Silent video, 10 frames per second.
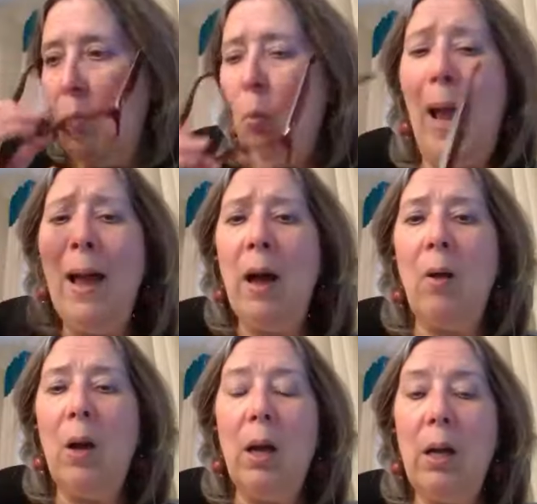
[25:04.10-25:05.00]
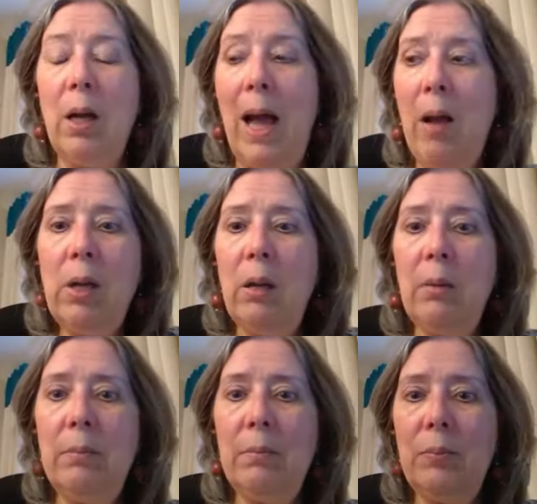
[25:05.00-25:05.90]
wow, how
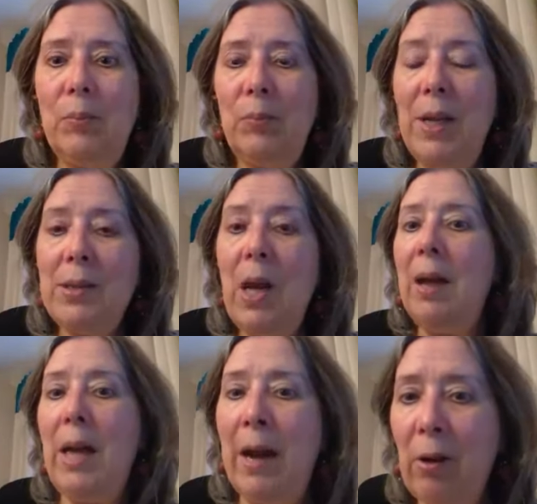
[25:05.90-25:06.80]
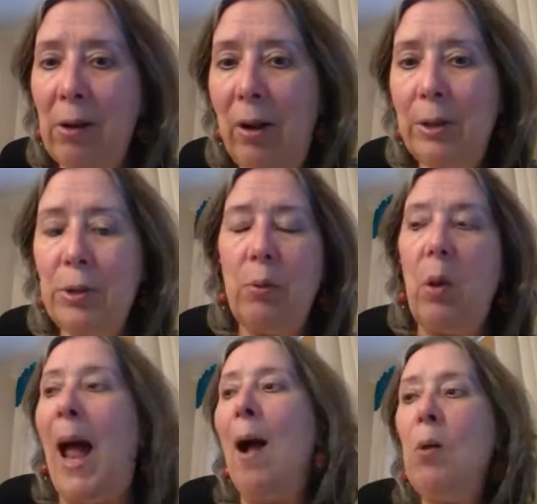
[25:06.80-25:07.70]
come it's not
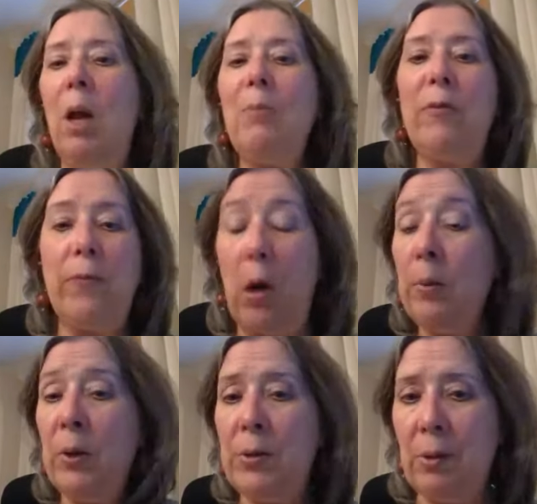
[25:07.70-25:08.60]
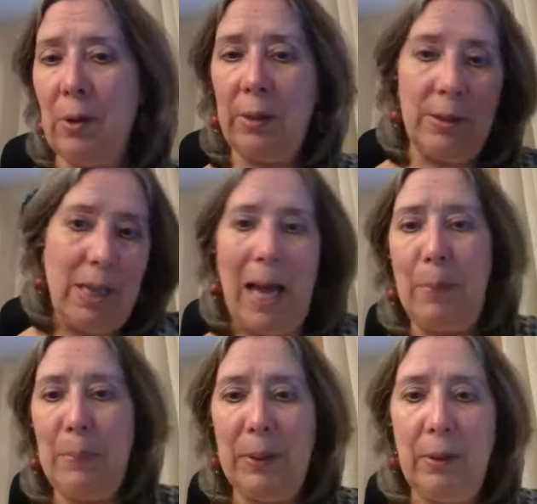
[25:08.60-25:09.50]
agricultural? How come farmers are not the
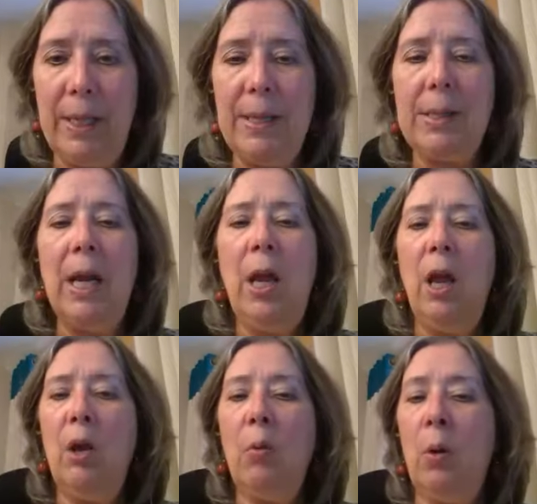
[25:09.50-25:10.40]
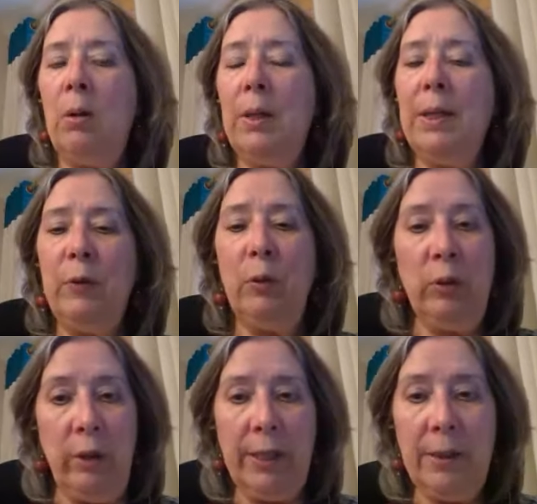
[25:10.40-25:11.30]
top of the list? Well, if you
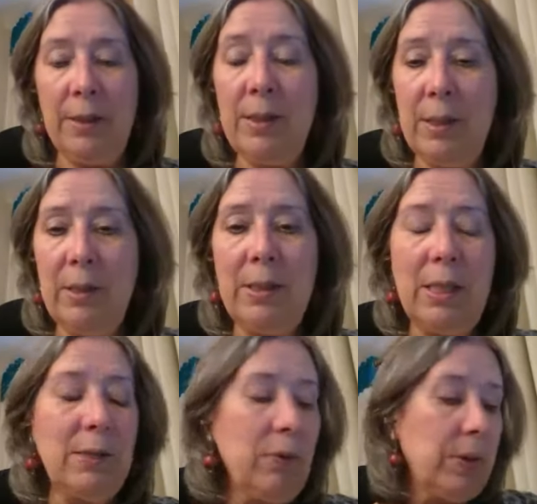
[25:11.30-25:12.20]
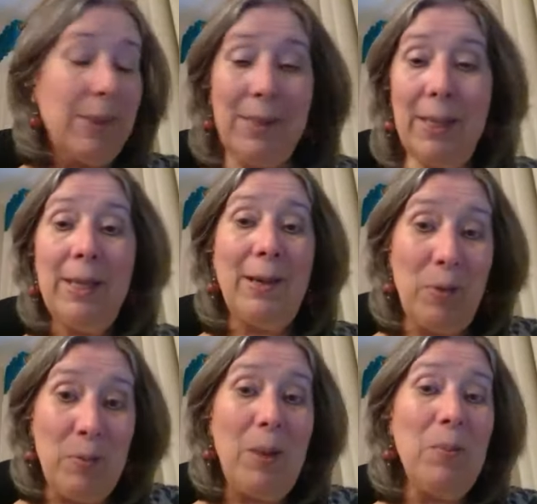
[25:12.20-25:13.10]
look at the statistics for the city, now
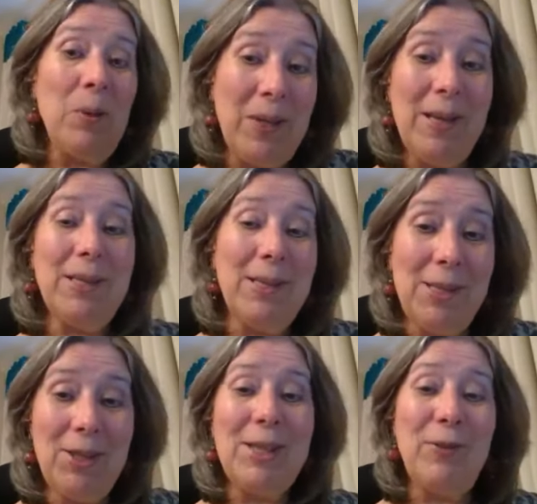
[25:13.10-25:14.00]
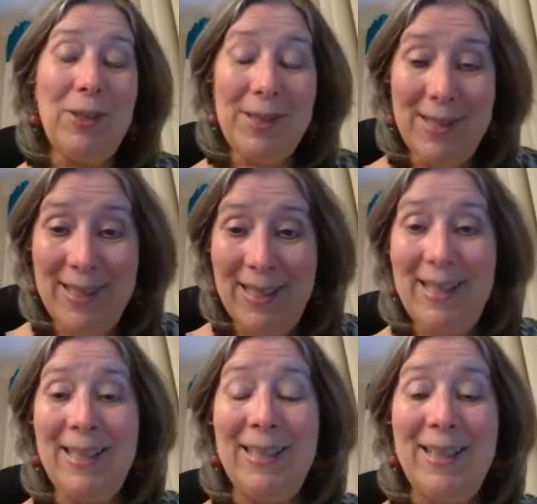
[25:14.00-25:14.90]
remember, this is just for the
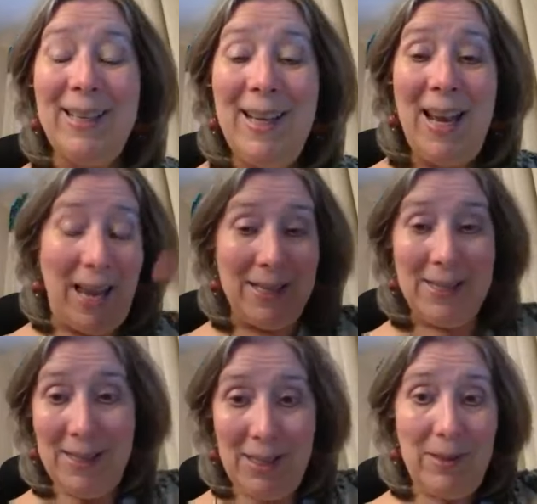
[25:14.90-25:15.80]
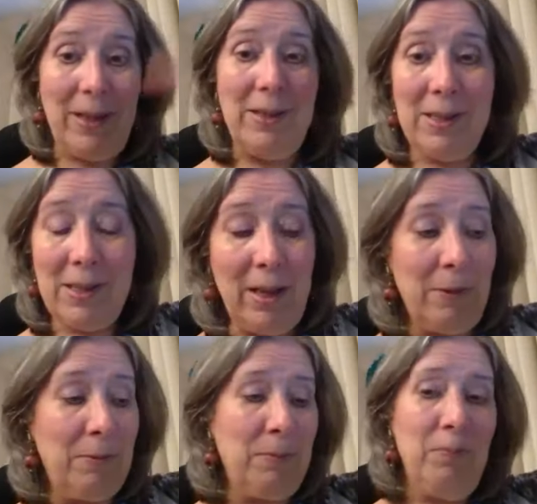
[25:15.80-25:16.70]
city and it's kind
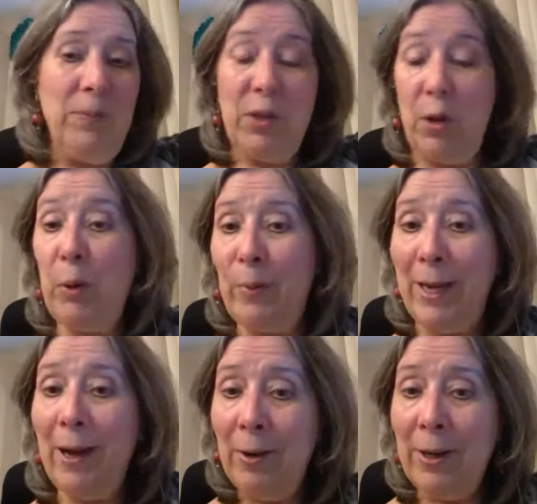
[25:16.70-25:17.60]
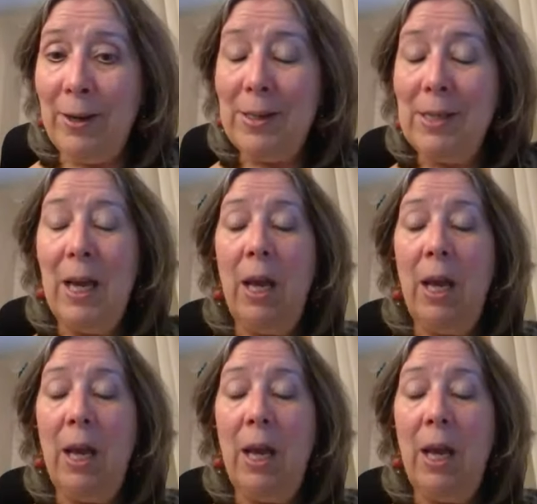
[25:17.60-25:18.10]
of suburban areas.